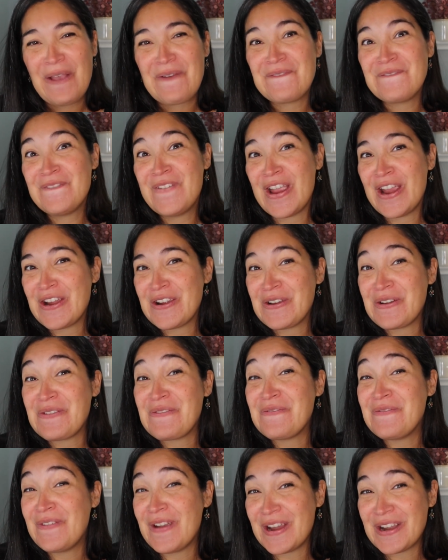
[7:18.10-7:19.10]

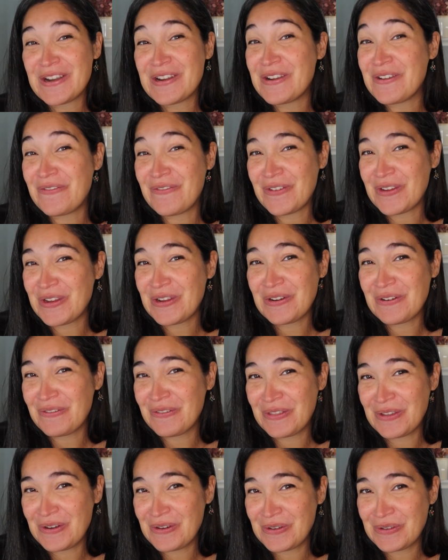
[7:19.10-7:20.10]
Very, very few
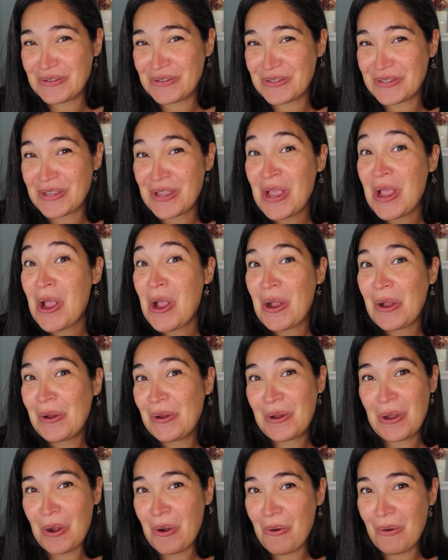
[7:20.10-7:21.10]
of those
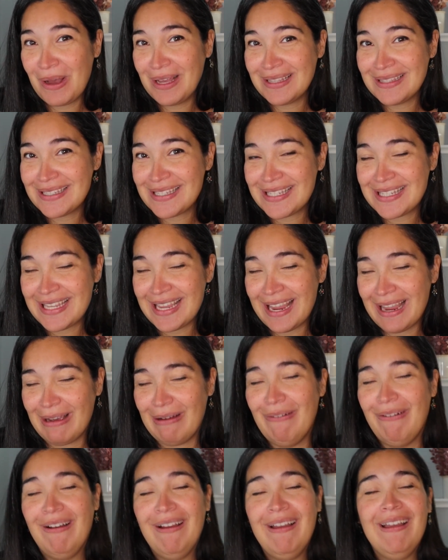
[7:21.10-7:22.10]
go on
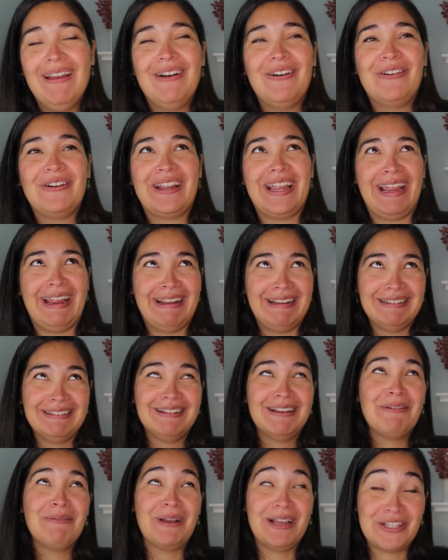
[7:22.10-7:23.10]
sale.
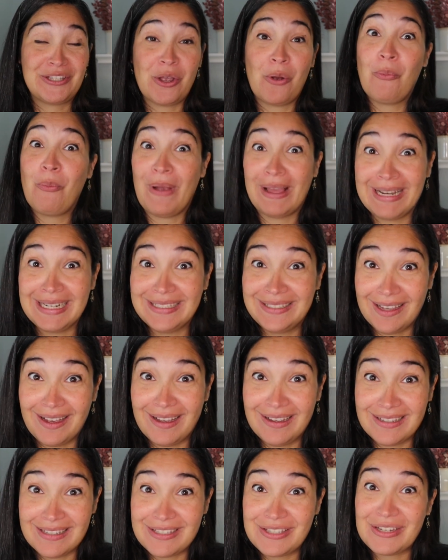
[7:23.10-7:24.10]
Okay, so when it
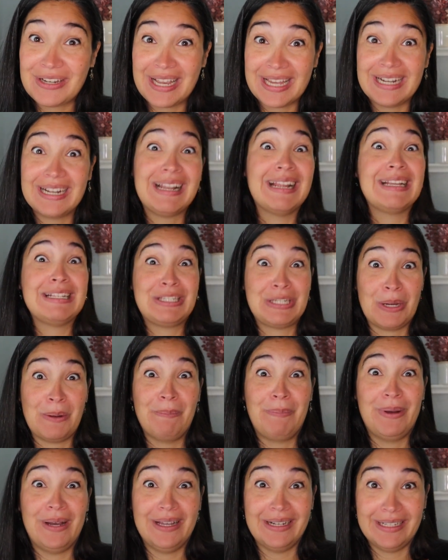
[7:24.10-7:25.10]
does, you kind of like
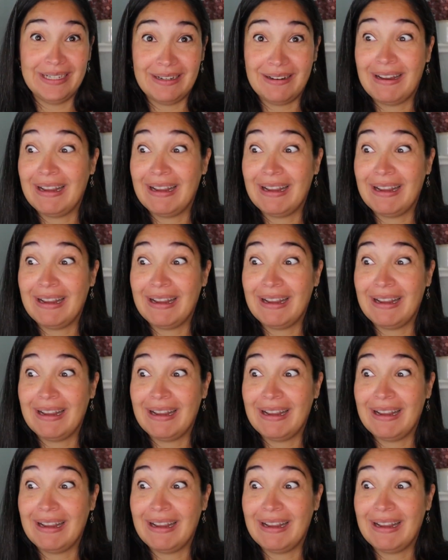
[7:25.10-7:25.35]
jump on it.